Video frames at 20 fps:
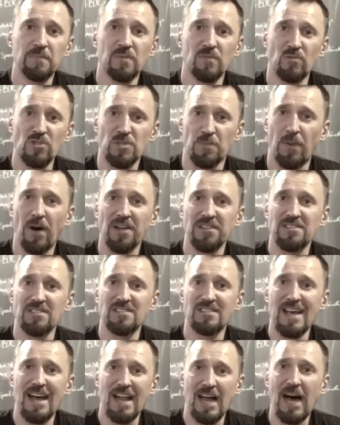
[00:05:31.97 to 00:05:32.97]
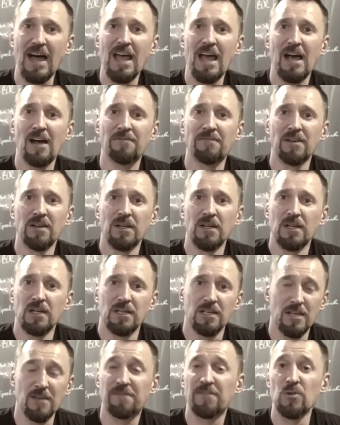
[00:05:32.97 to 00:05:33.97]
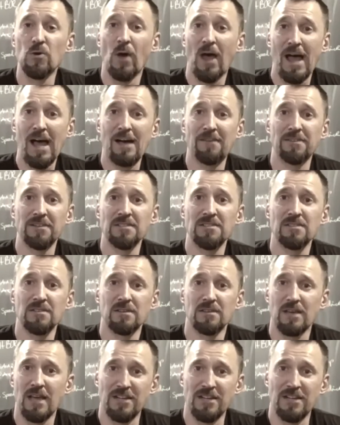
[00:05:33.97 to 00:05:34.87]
responses that I have. If you haven't,